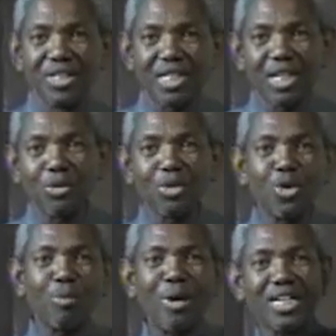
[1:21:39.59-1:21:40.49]
He will go
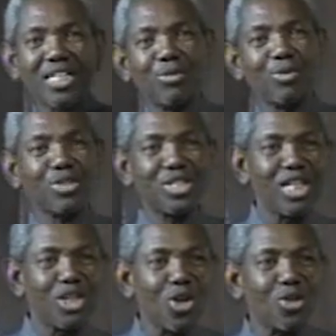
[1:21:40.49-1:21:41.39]
back. He was a
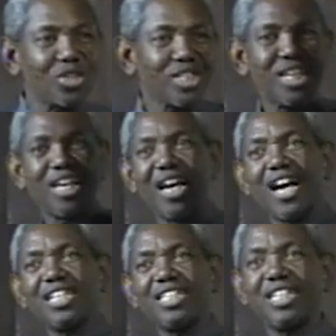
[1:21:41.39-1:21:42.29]
nurse
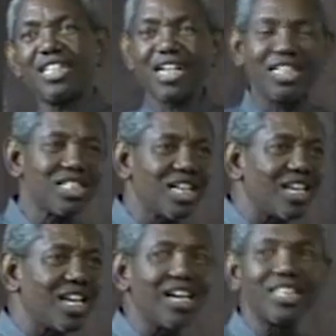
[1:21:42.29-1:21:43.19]
at the Kasina
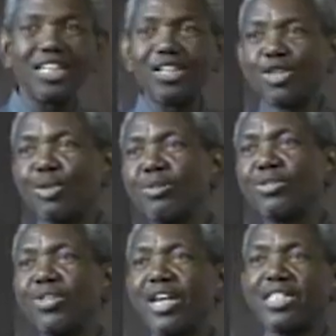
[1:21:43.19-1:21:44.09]
Ala General Hospital
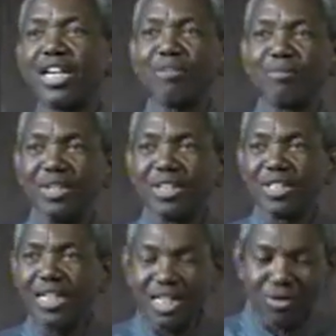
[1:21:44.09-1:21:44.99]
that time.
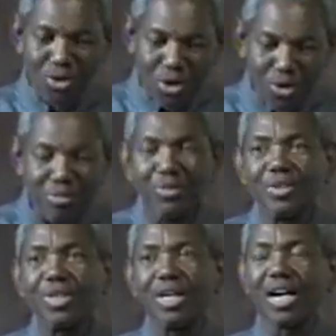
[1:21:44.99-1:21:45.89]
Then he will come
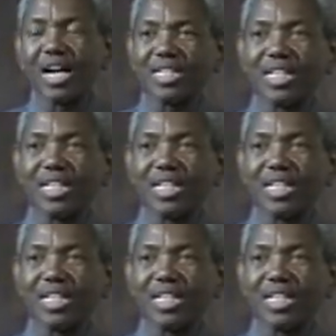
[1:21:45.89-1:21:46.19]
and